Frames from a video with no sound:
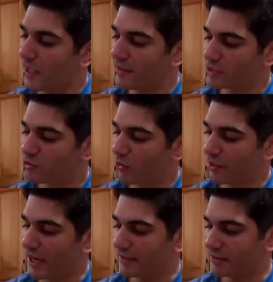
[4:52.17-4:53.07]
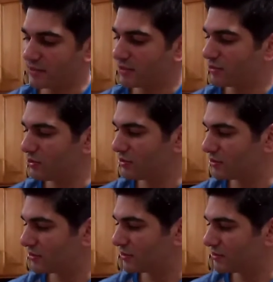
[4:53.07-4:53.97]
that's why we got this. So
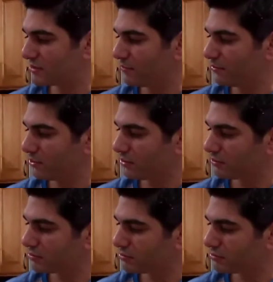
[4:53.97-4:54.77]
it's simple,